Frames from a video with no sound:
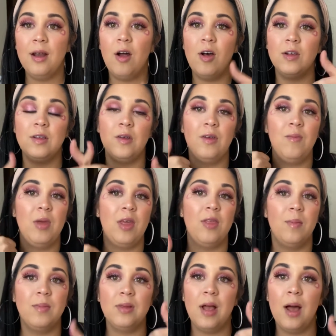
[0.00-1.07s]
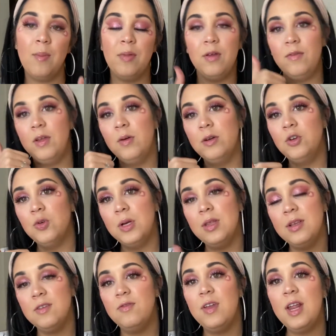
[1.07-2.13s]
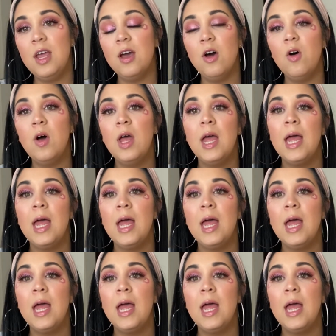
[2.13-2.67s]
Also give me a thumbs up if you enjoyed this video,